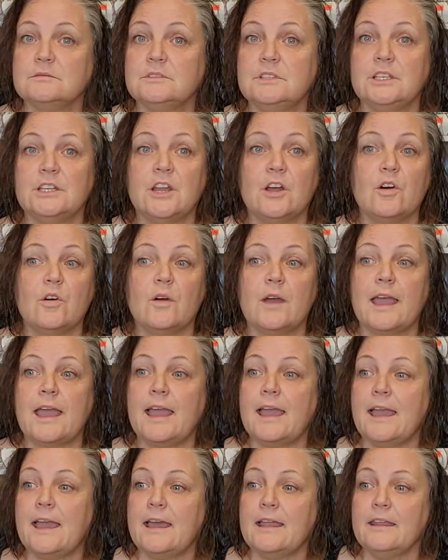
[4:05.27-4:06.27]
you know,
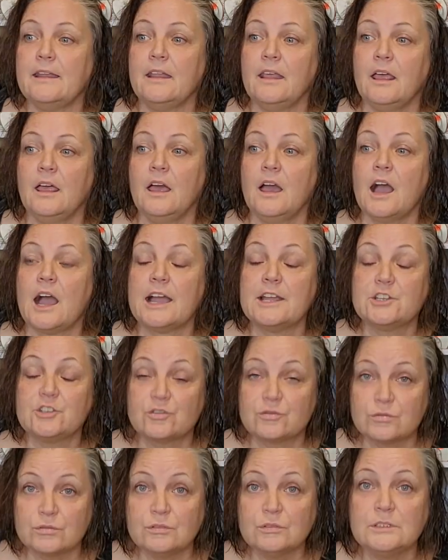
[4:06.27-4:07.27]
and I
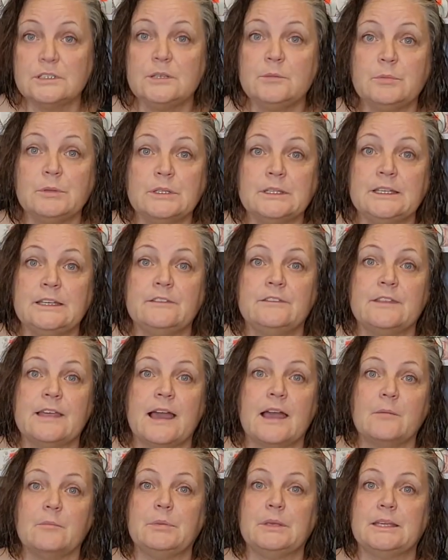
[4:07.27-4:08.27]
truly believe
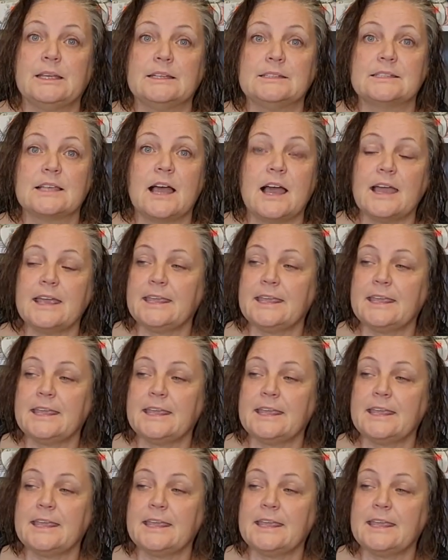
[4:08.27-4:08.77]
that because